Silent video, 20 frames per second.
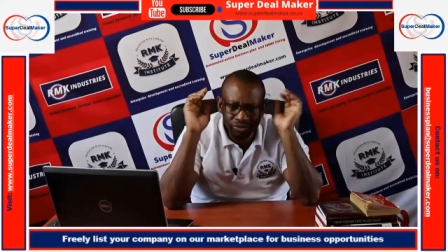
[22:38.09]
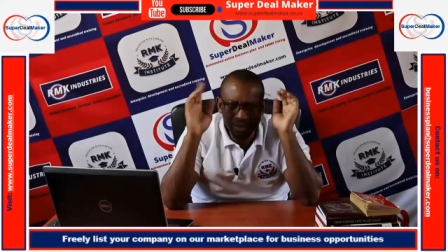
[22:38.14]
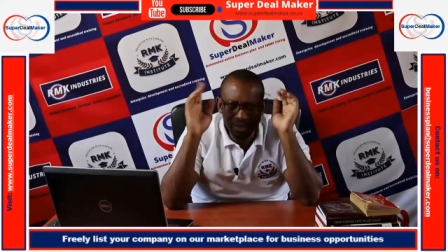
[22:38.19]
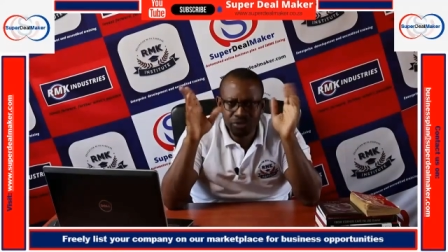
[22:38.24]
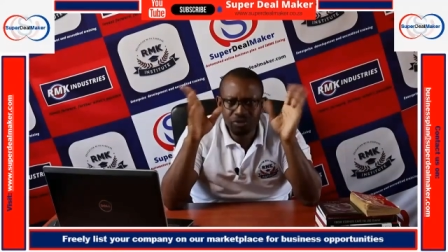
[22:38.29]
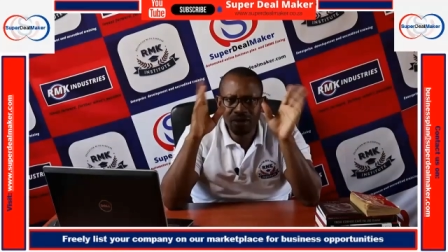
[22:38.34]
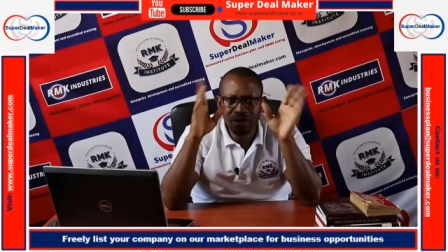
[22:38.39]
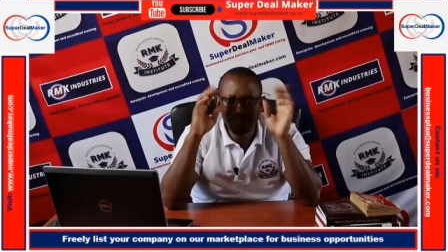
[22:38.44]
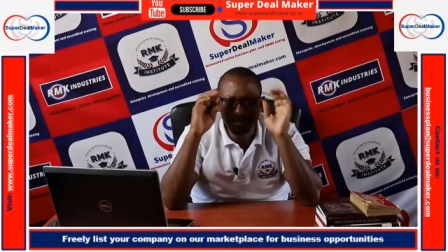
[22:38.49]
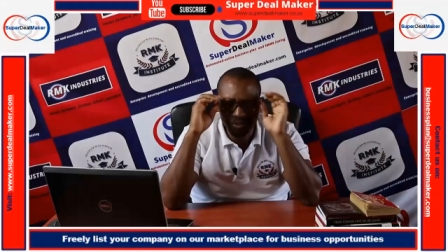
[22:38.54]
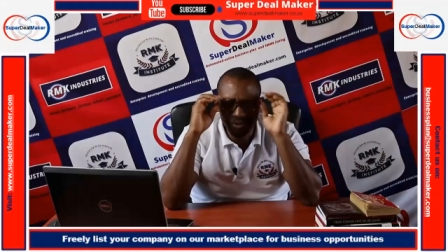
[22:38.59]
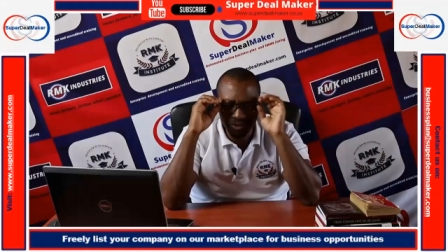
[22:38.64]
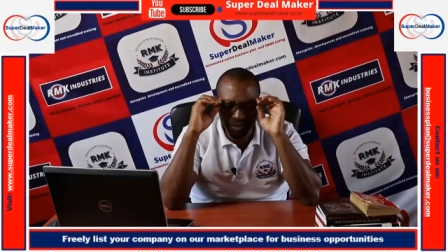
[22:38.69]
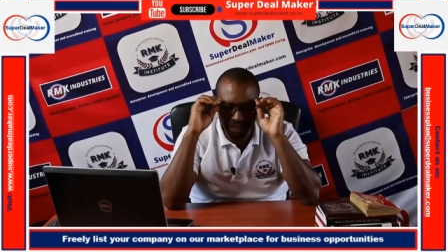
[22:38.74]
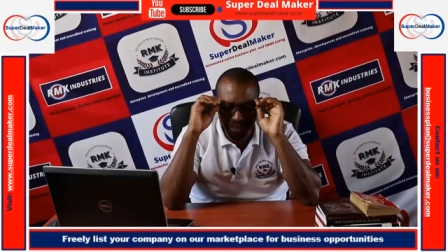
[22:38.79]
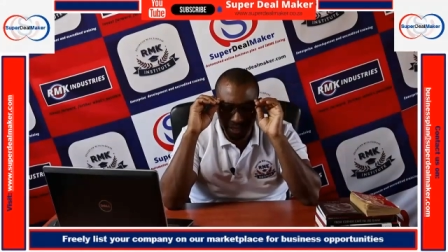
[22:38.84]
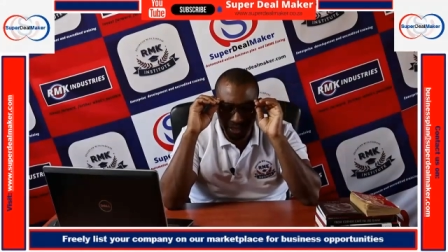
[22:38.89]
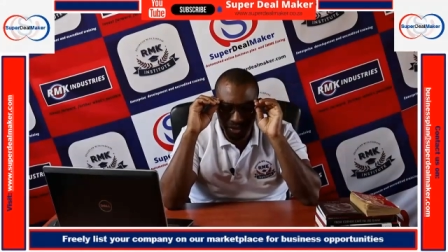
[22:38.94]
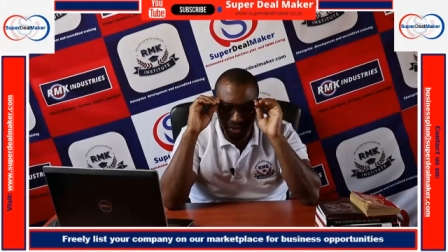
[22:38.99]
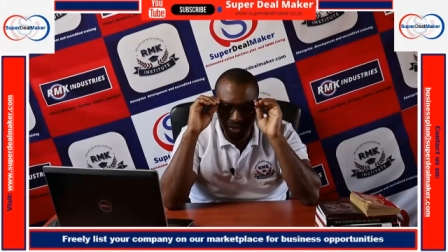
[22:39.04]
when you're
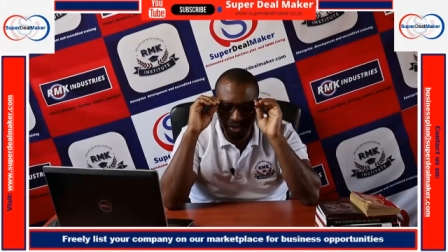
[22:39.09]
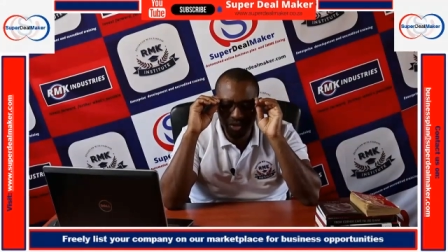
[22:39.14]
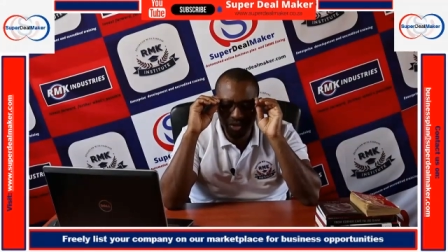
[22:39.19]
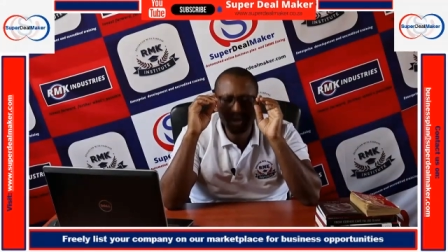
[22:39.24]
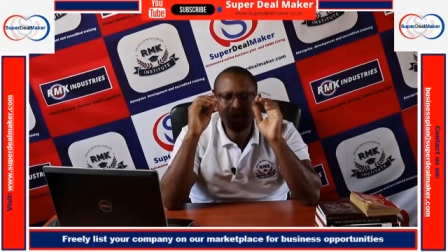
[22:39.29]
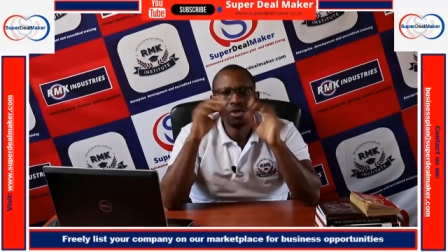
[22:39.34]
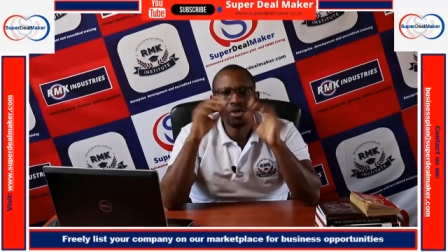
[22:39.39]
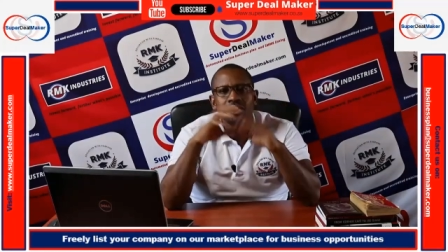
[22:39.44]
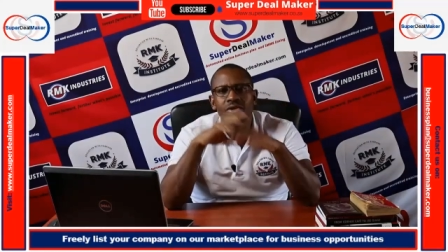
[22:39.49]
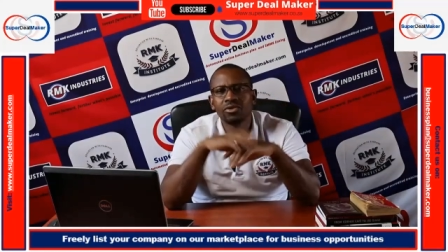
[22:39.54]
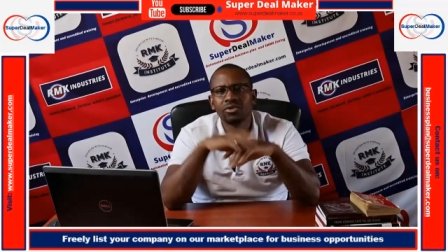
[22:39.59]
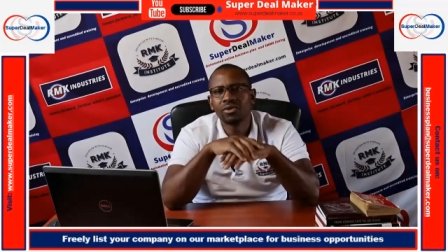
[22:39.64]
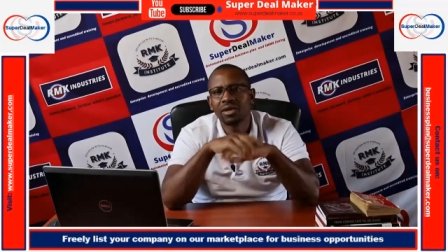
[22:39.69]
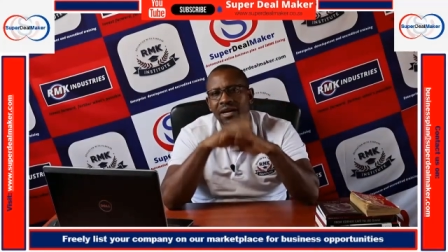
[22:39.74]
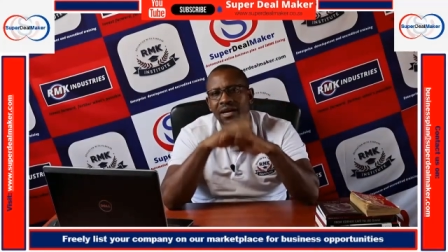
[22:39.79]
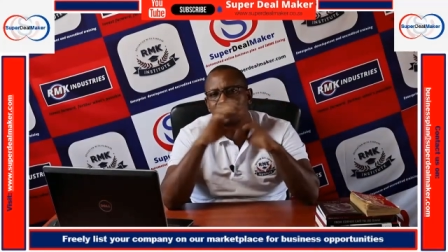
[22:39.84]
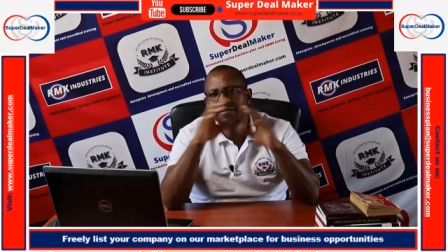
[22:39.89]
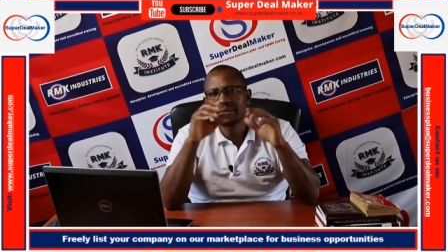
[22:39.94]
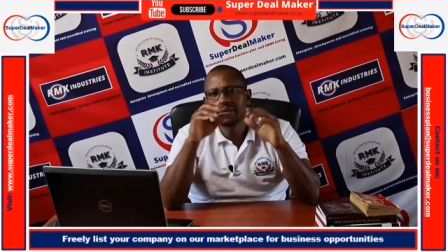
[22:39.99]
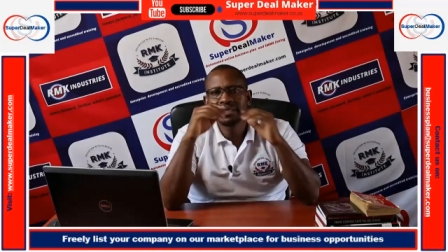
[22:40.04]
approaching your, your
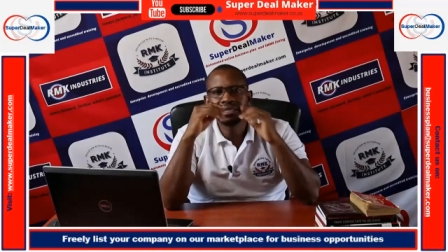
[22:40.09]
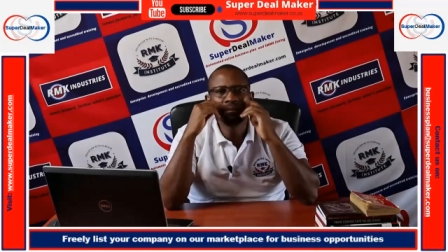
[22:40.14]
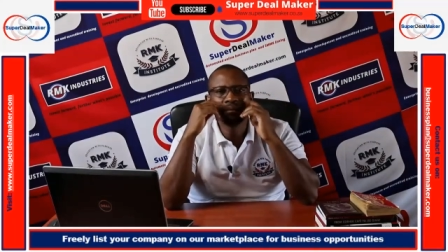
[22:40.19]
government